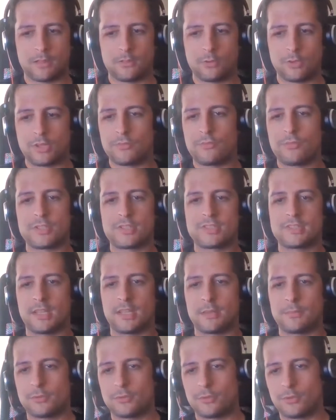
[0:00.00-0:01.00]
doing the first
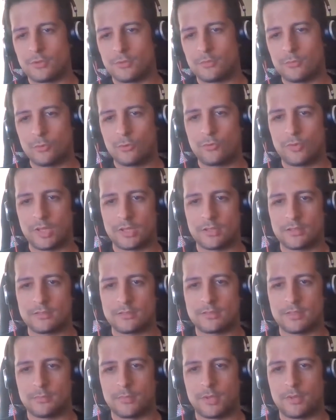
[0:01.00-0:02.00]
steps on moving
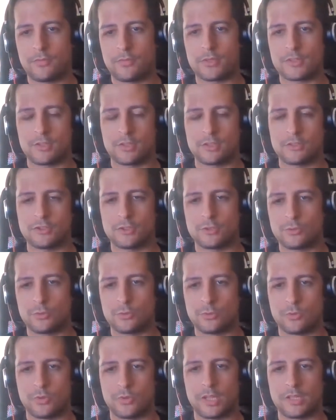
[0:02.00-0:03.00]
some infrastructure
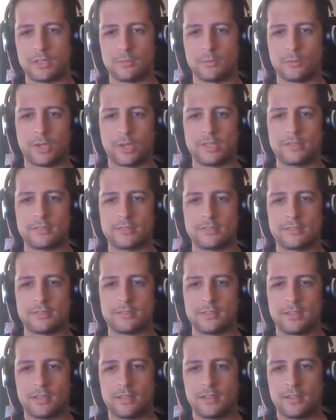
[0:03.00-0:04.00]
to AWS.
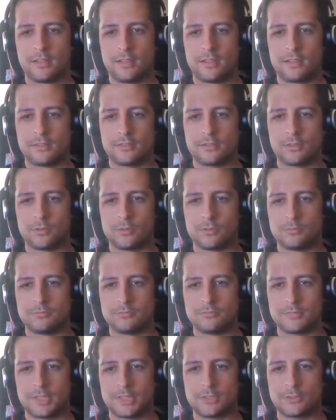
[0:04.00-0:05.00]
So
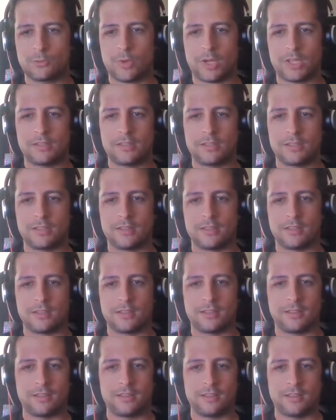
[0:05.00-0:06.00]
it's quite
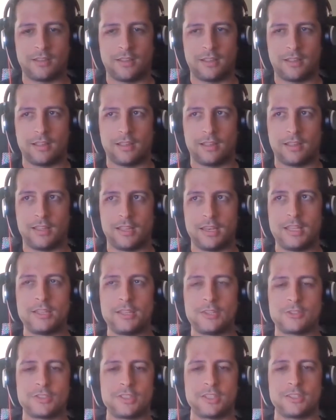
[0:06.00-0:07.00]
an
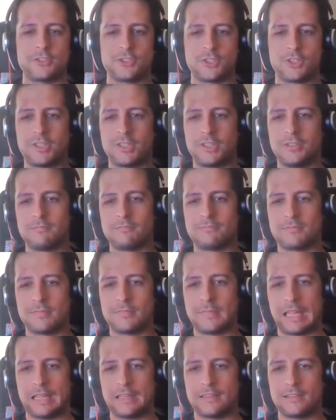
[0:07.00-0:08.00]
interesting journey,
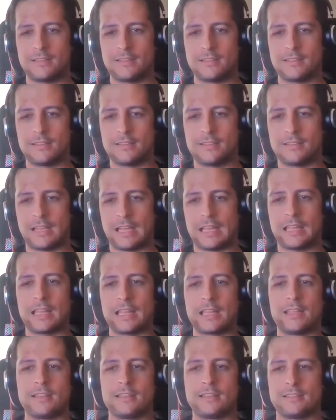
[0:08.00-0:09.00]
and I
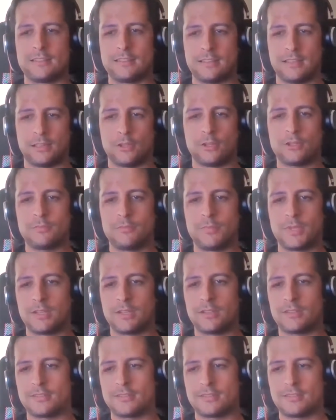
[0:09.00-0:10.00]
like it a lot
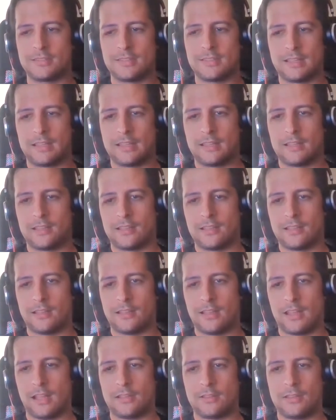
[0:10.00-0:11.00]
because
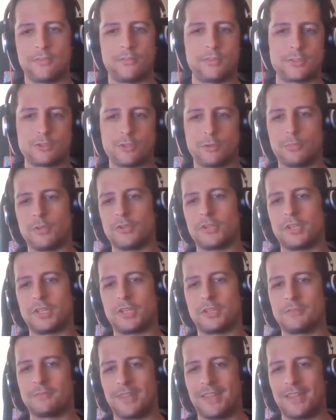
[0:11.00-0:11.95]
I never stop learning.